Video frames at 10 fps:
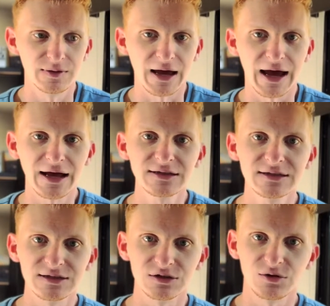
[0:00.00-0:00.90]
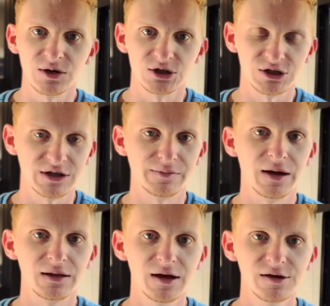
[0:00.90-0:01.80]
ask this question in
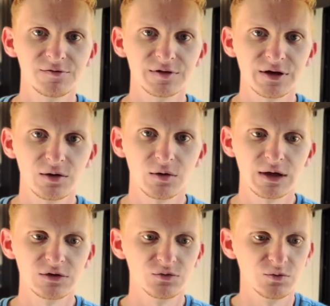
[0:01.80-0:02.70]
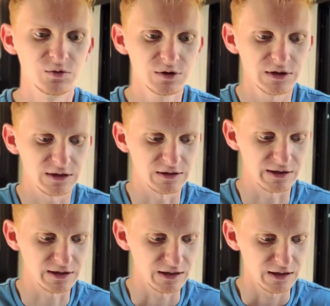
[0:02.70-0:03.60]
my life, is really
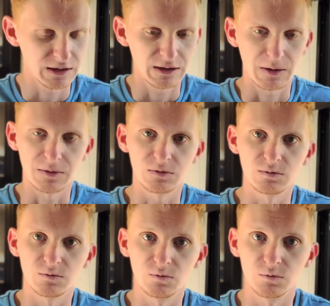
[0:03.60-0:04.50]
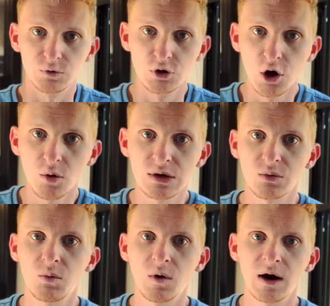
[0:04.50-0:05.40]

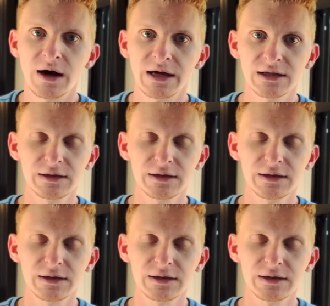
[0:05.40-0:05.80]
knowing why.